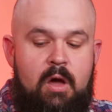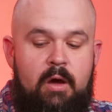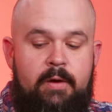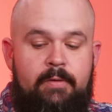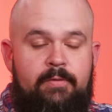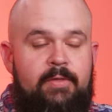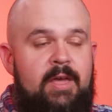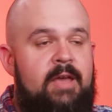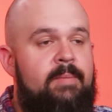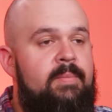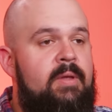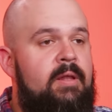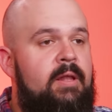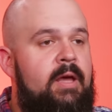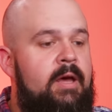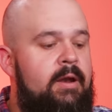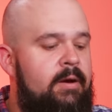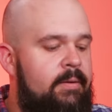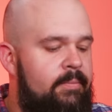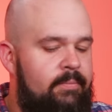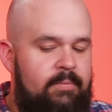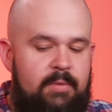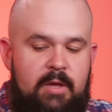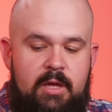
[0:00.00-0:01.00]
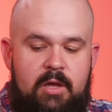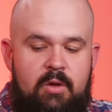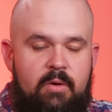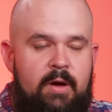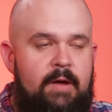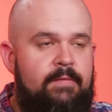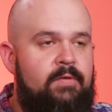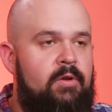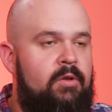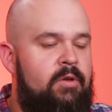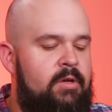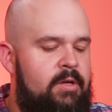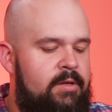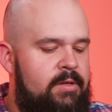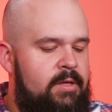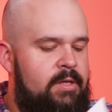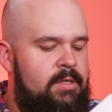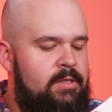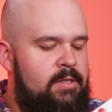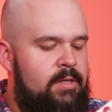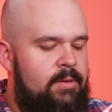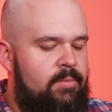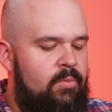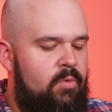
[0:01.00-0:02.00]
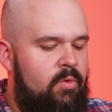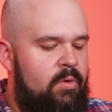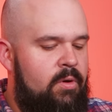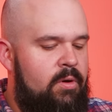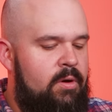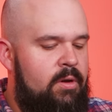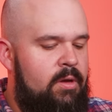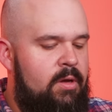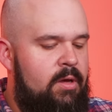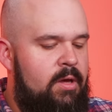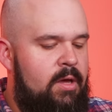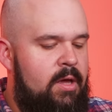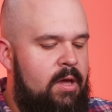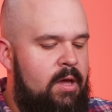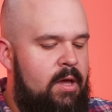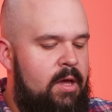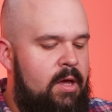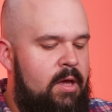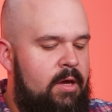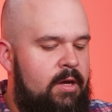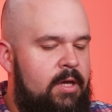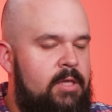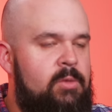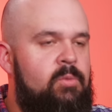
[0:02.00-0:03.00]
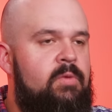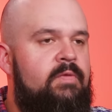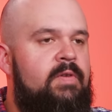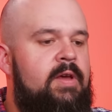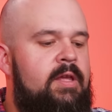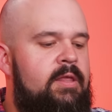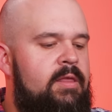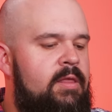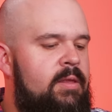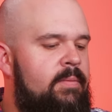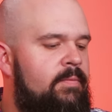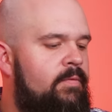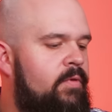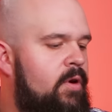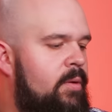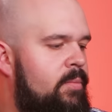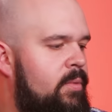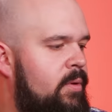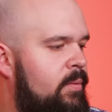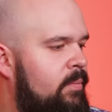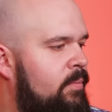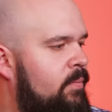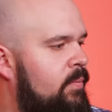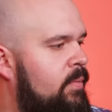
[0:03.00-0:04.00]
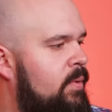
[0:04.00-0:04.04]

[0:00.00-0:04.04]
Y'all can thank me later that you don't have to look at these anymore because we've hidden them from you.